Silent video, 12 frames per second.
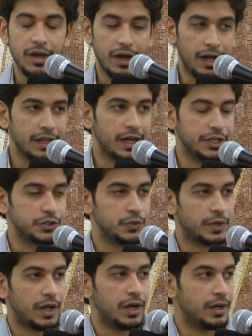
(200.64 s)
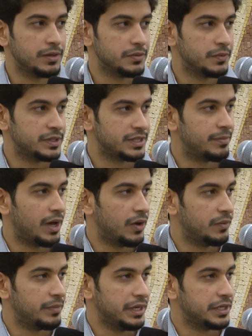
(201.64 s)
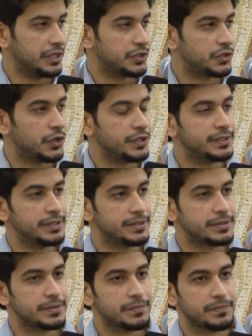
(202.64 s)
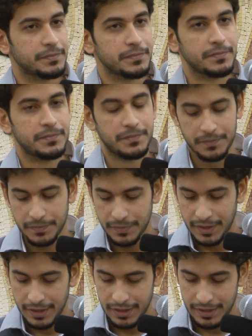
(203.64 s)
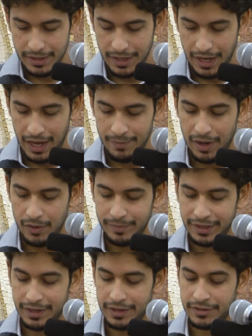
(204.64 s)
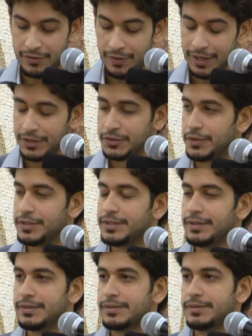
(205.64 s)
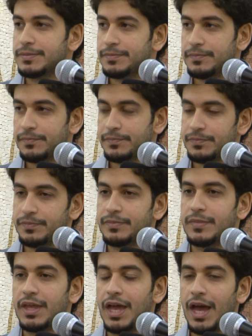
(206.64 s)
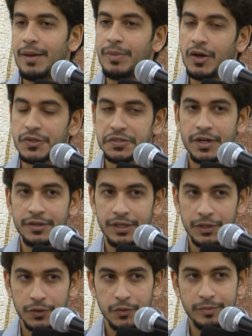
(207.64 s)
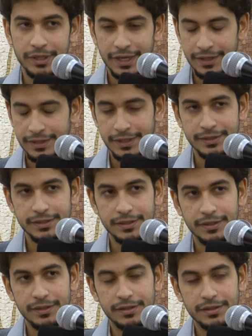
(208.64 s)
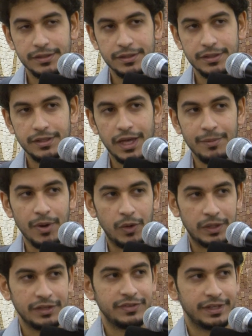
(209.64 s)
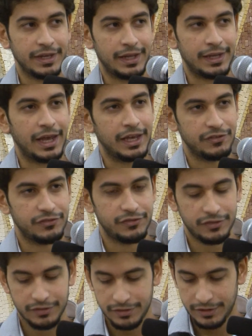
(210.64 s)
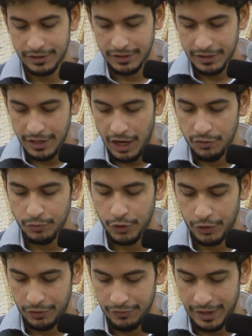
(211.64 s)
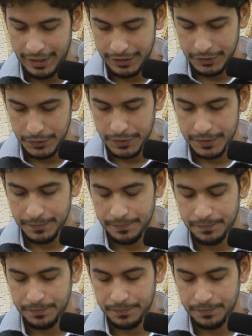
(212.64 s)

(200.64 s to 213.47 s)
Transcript: All Ashura was about making choices about making the right choices, about starting new beginnings, about living a life of moral values.